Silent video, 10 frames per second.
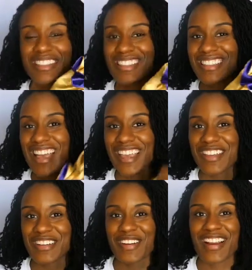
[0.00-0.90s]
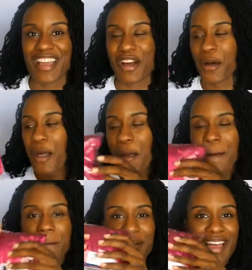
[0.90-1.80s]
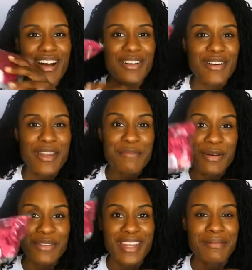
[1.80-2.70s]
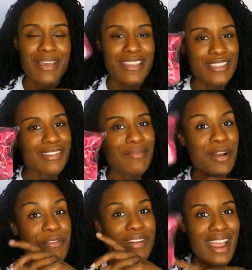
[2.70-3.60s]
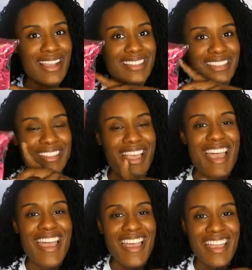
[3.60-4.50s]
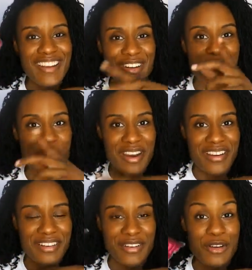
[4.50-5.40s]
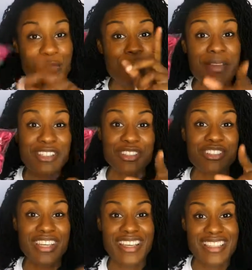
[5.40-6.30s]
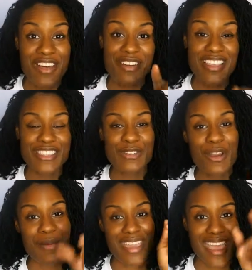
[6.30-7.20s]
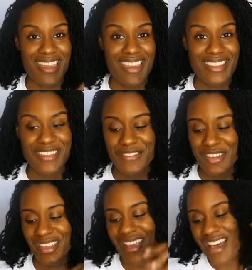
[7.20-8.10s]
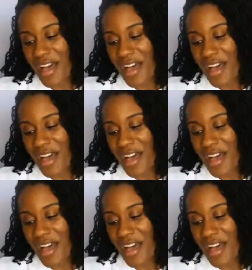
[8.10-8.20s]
She's not here right now, but I'll go ahead and post it on my Instagram, her reaction and her wearing her own. Make sure you check us out on Instagram at K N K T V.